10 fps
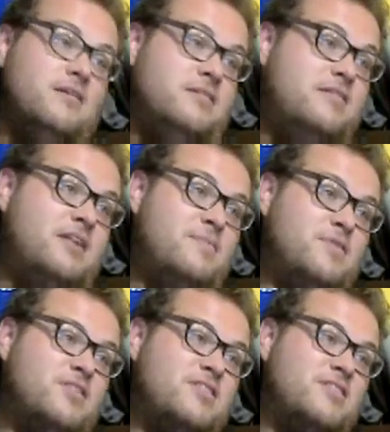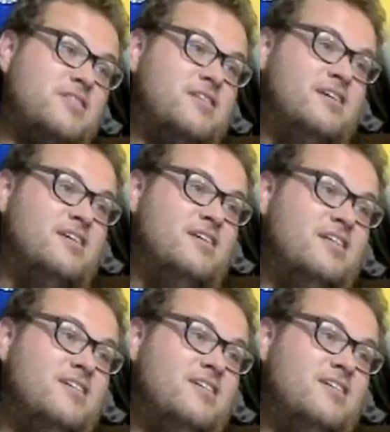September. I might, I might venture up